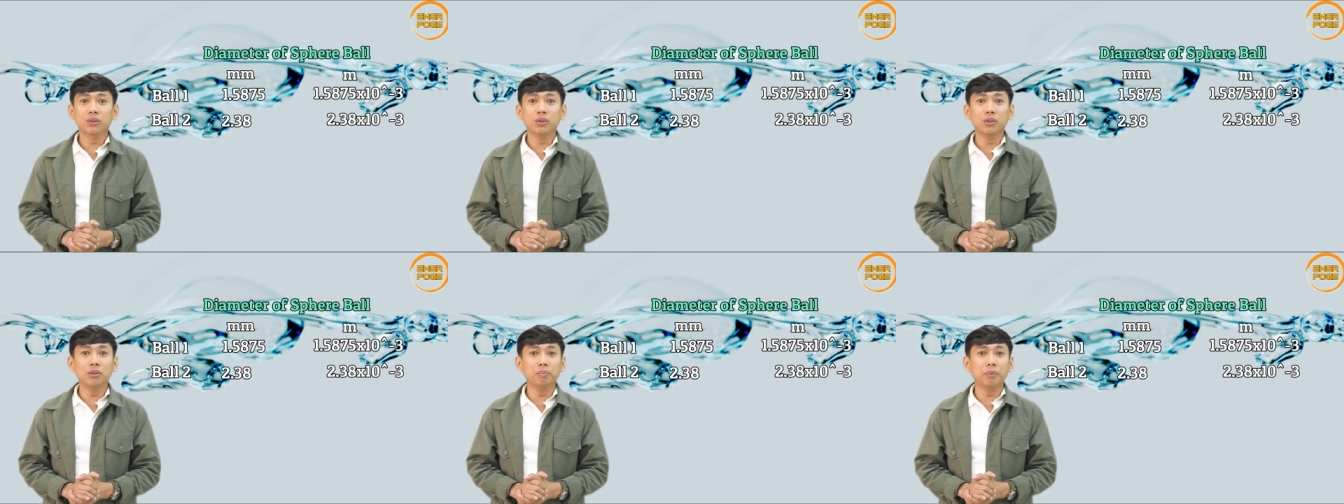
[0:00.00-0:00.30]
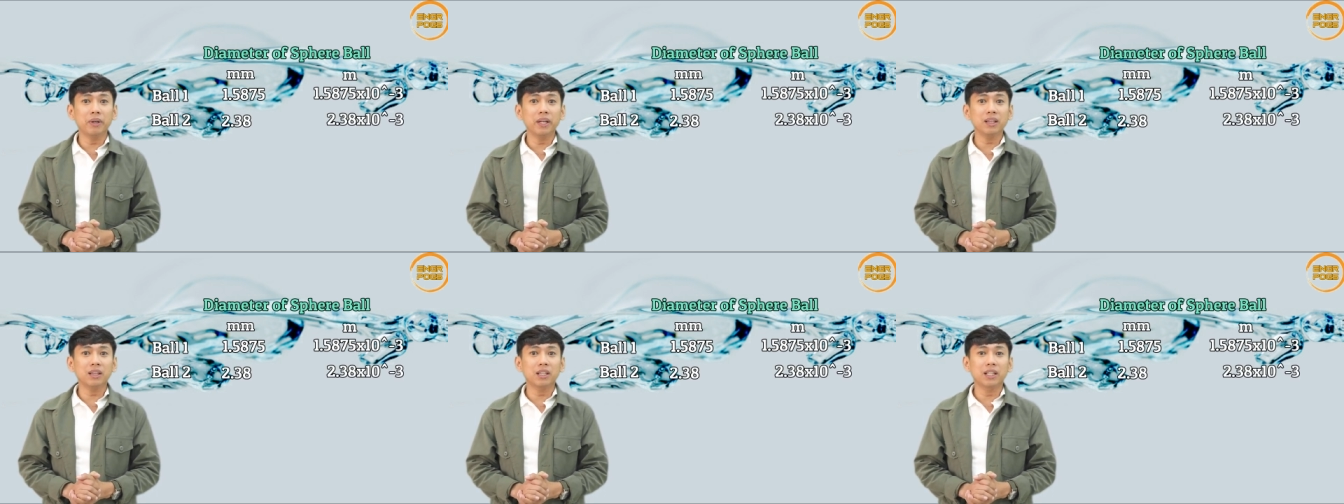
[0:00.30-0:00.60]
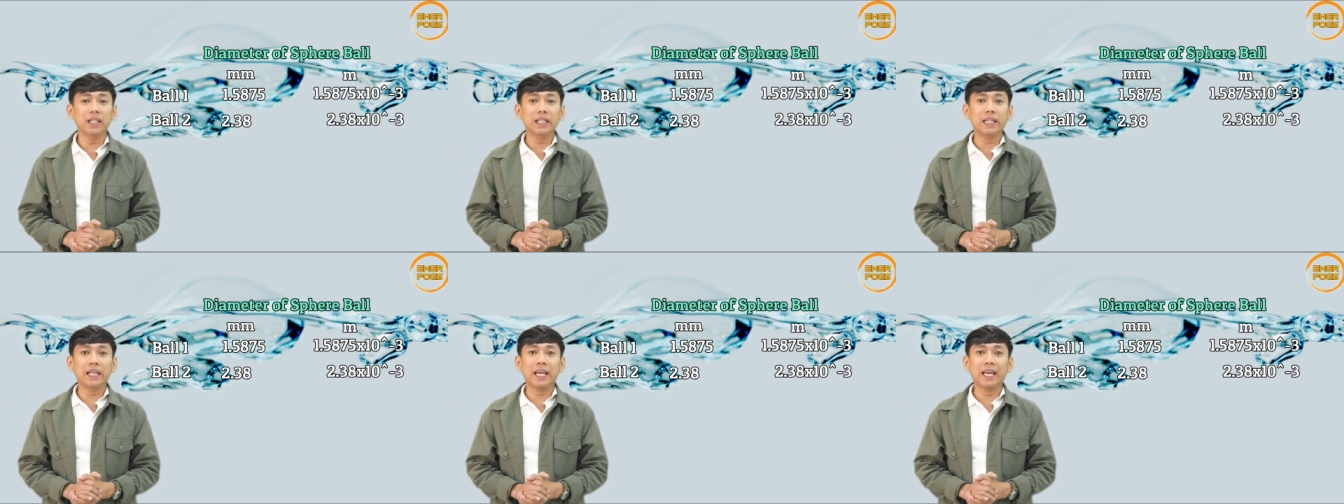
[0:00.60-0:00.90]

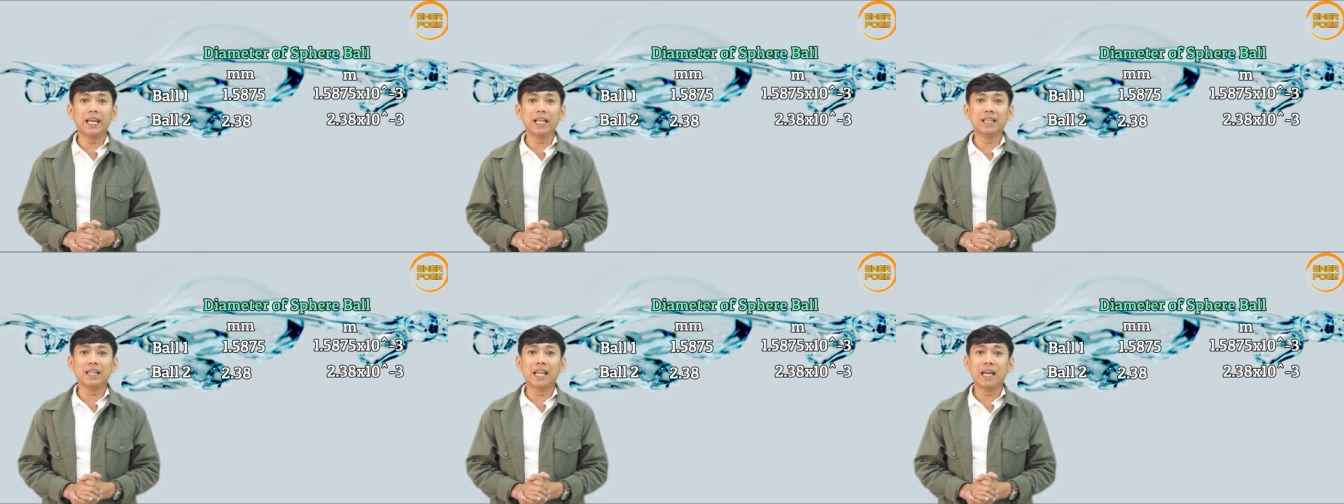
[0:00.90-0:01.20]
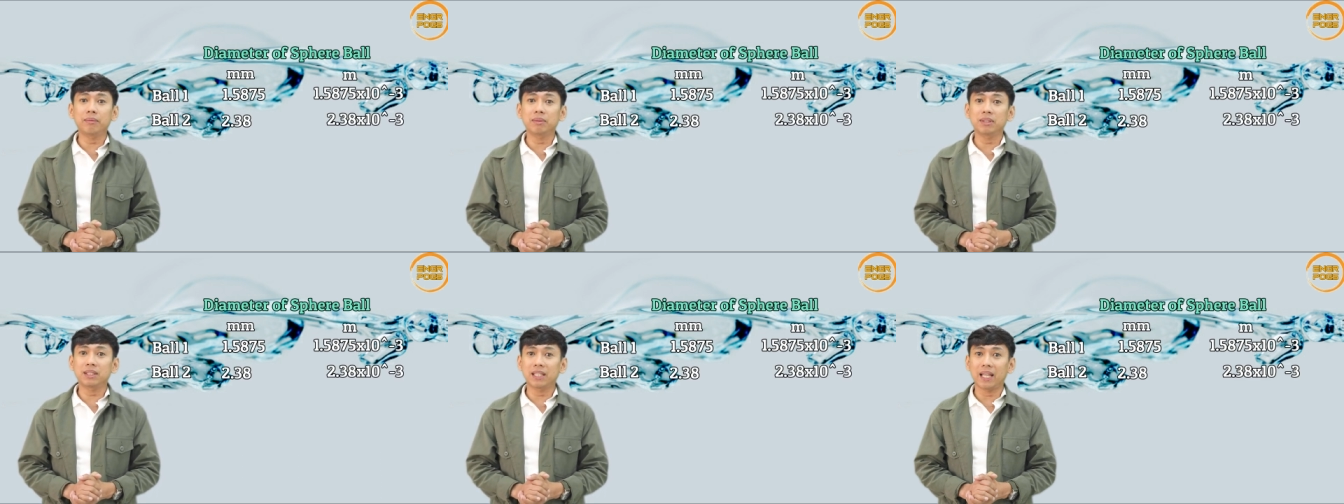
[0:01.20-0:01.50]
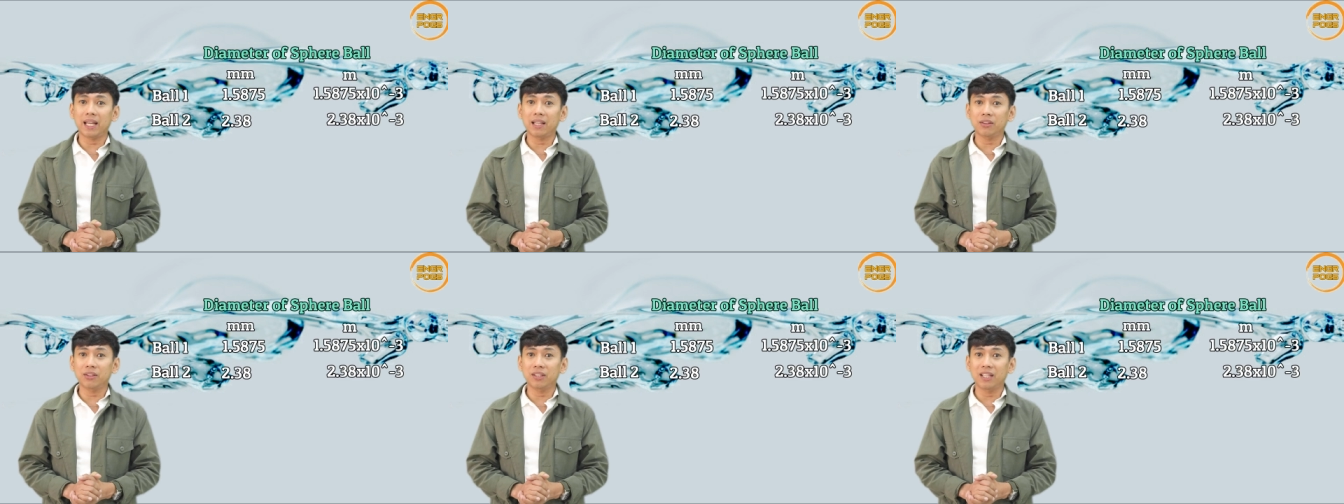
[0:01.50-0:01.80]
2.38 times
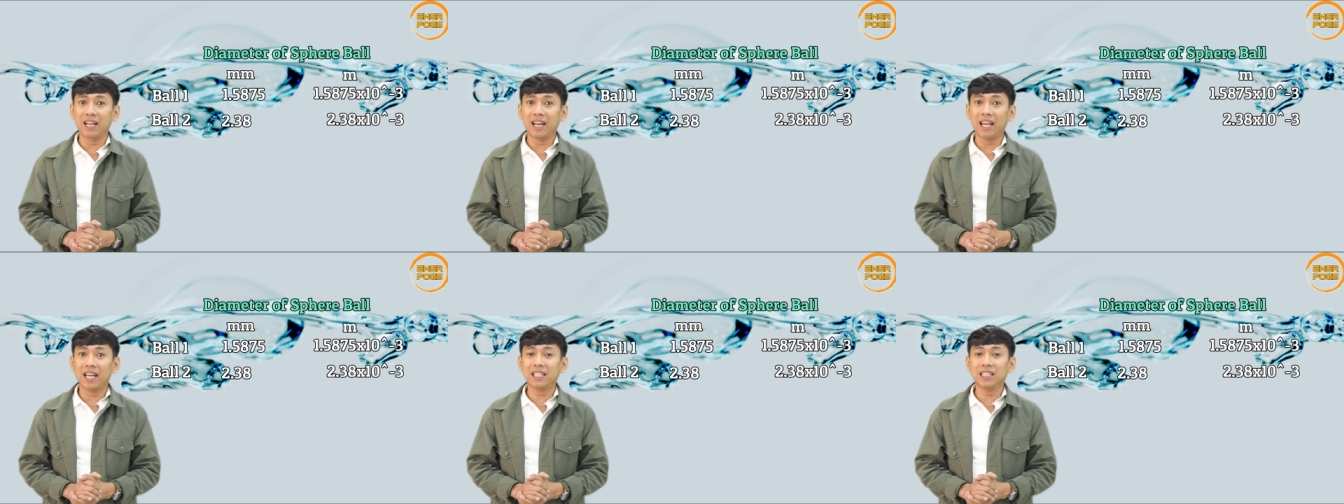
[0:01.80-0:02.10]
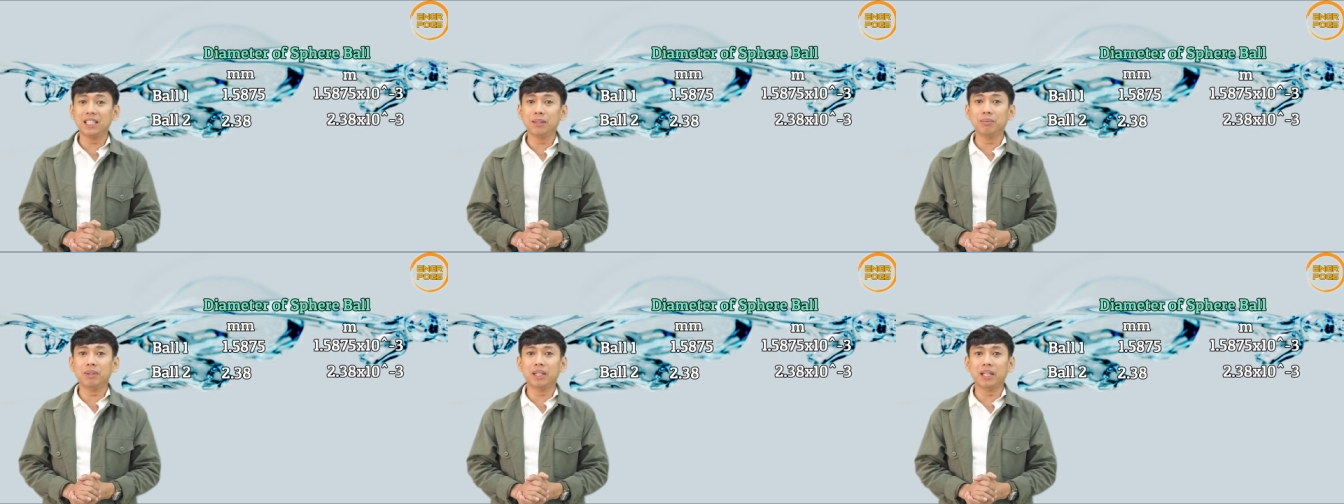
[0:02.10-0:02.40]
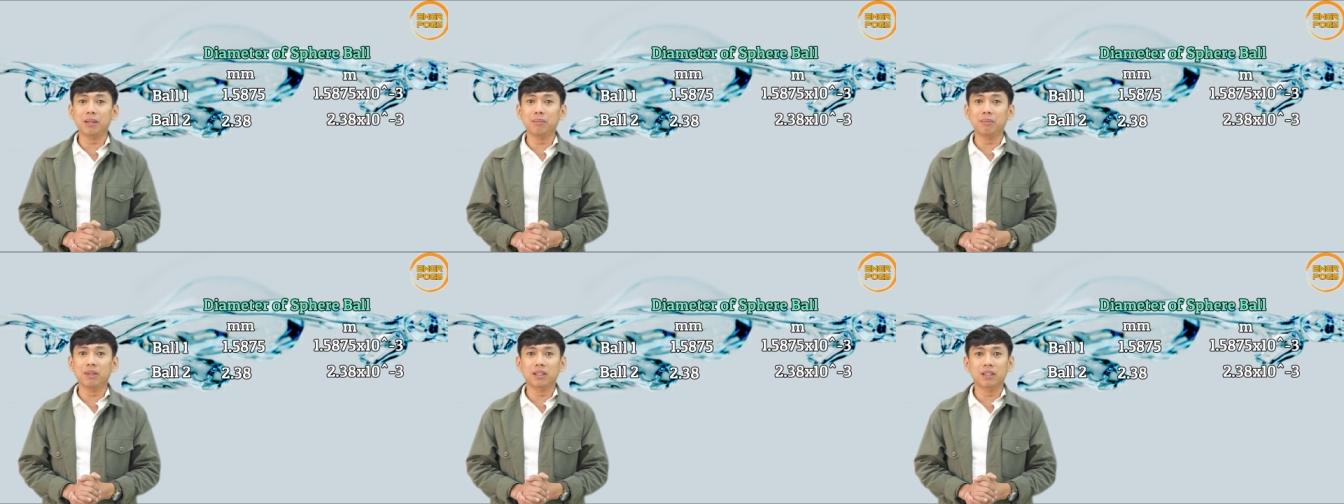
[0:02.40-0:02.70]
10 to the negative
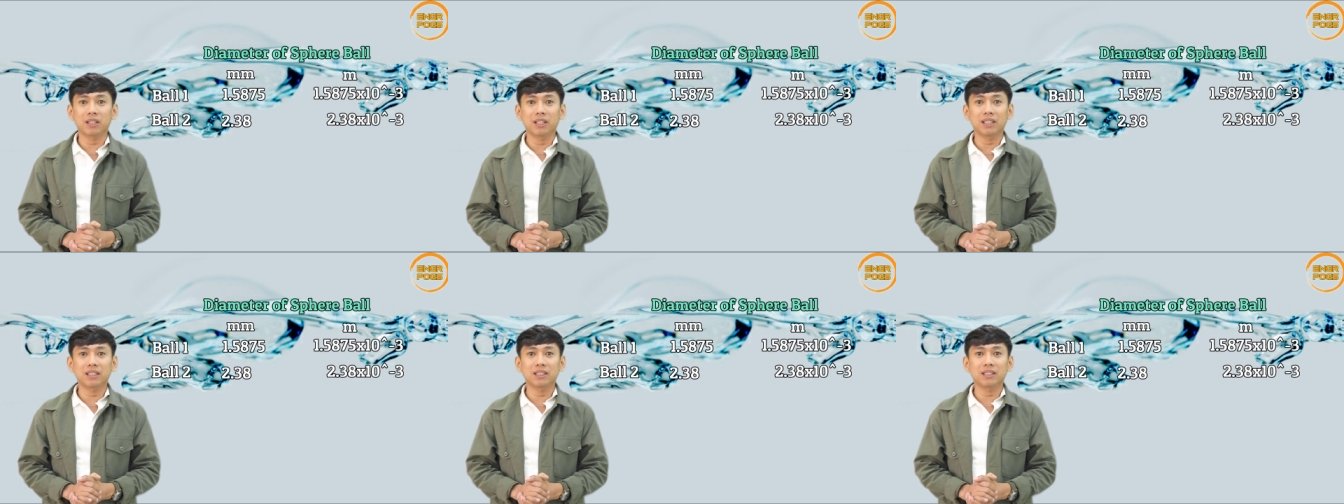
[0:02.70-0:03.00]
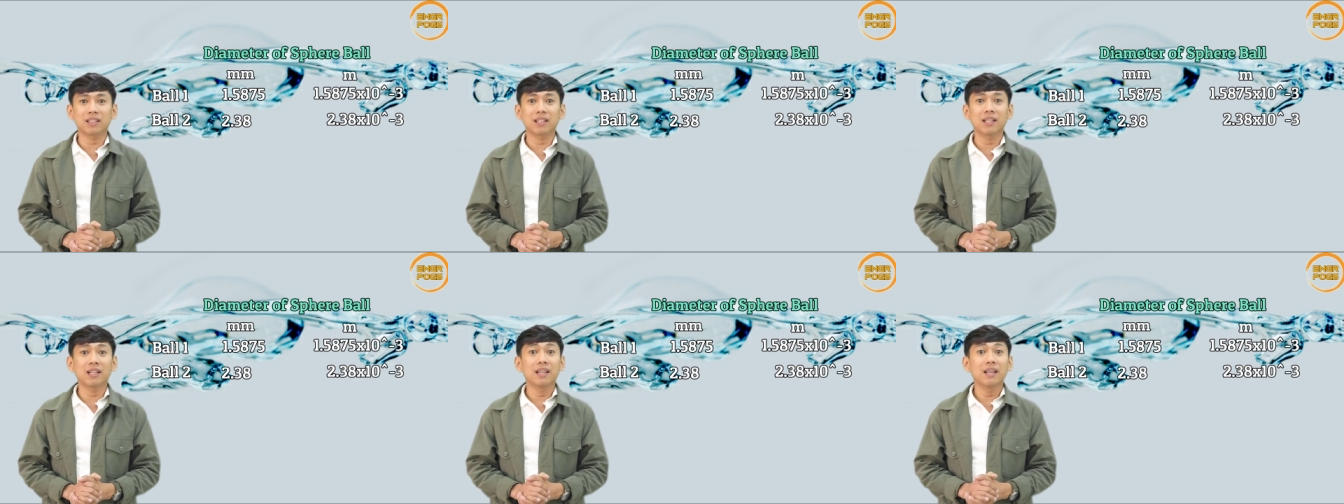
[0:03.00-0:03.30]
3 meters.